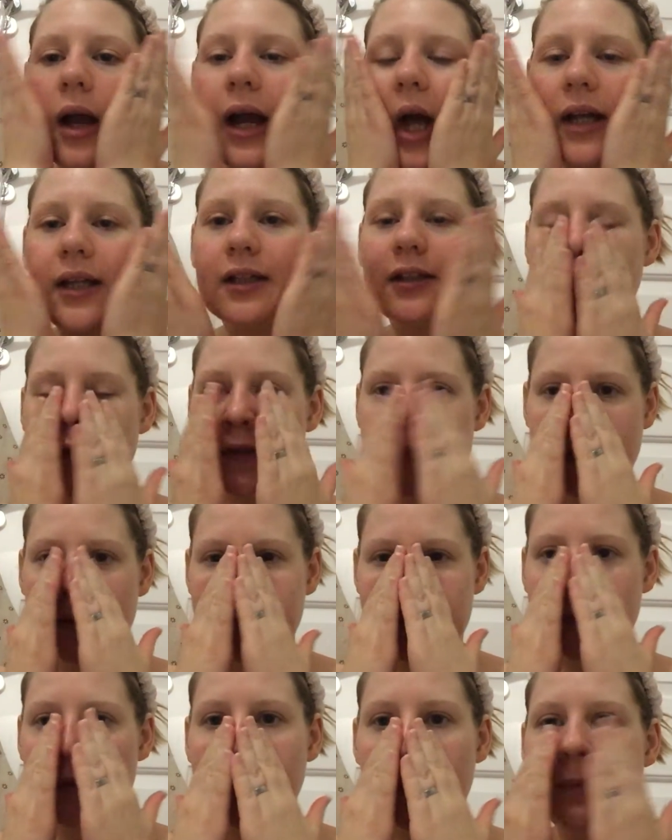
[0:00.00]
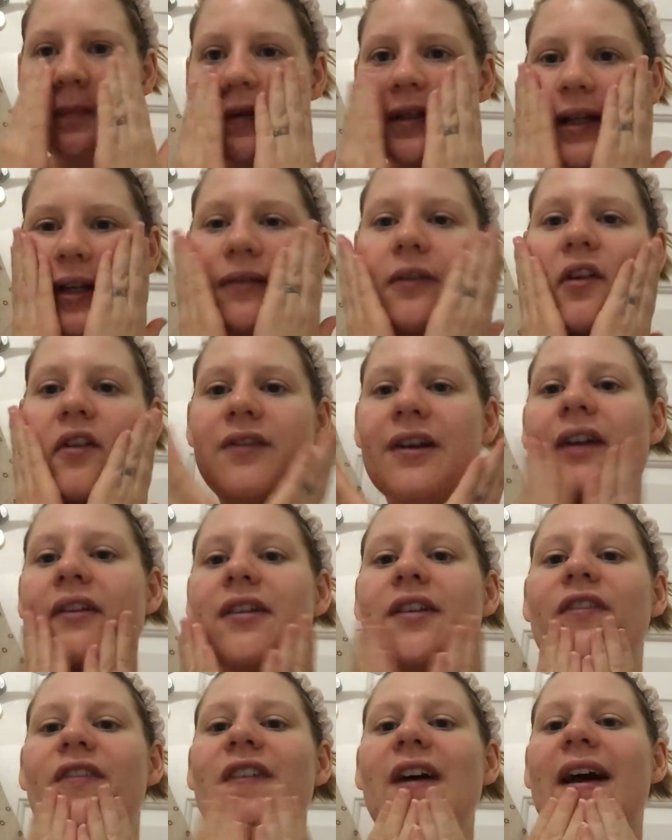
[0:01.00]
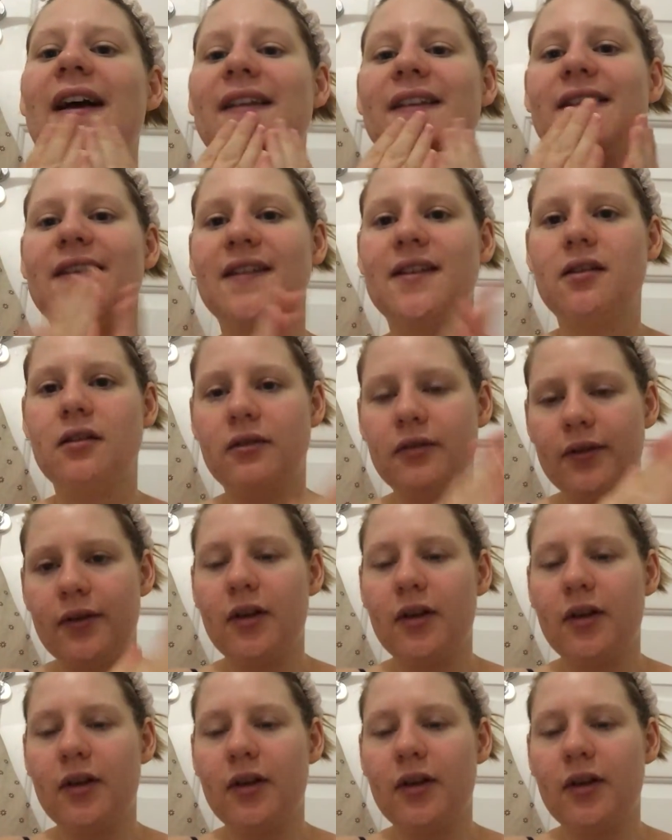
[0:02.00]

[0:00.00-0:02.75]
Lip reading: and it just absorbs in very fast.